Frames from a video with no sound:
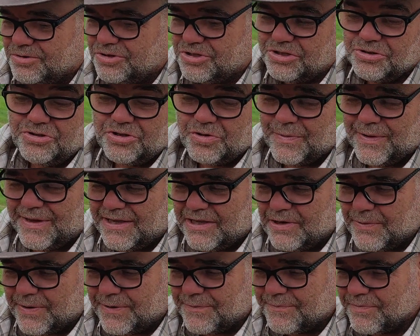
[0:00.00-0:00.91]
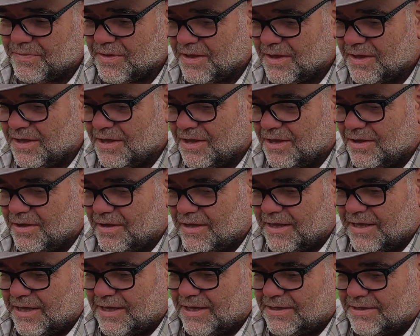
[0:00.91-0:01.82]
or she used to be anyway.
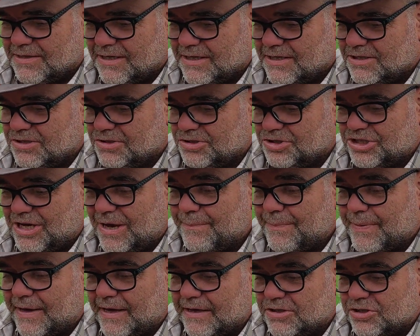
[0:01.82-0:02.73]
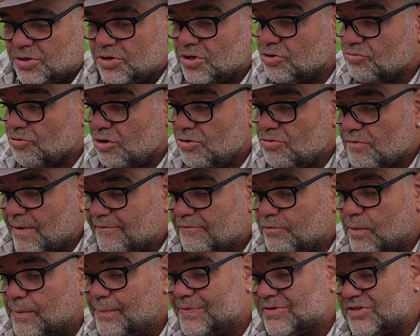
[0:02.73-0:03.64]
And uh, champagne's only grown
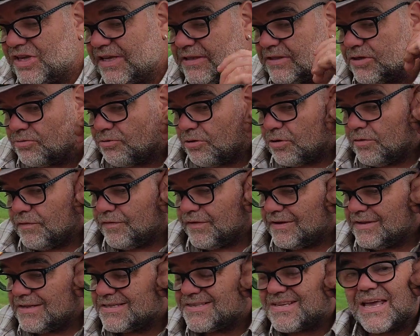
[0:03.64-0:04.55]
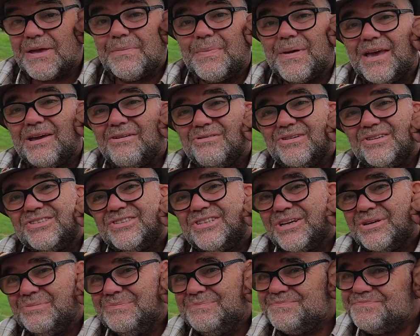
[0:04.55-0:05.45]
around 1% growth in the same period.
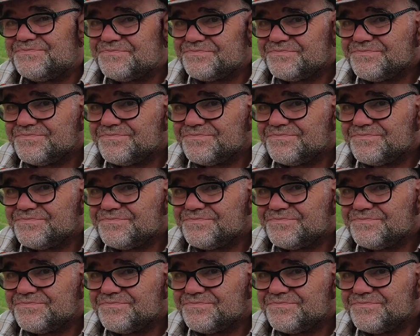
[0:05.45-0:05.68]
So,